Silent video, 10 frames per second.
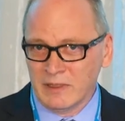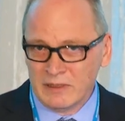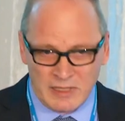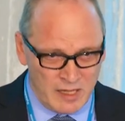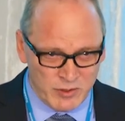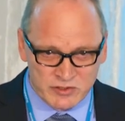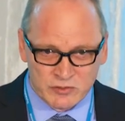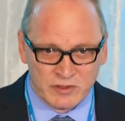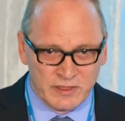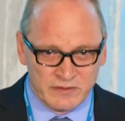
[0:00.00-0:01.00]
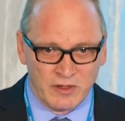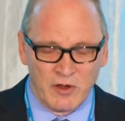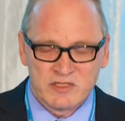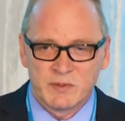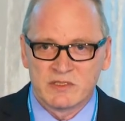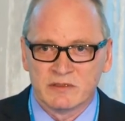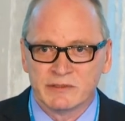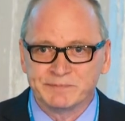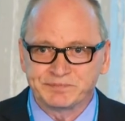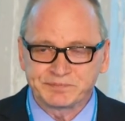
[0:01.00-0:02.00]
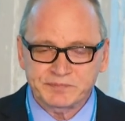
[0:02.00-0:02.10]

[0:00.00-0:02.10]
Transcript: laboratory in the hospital,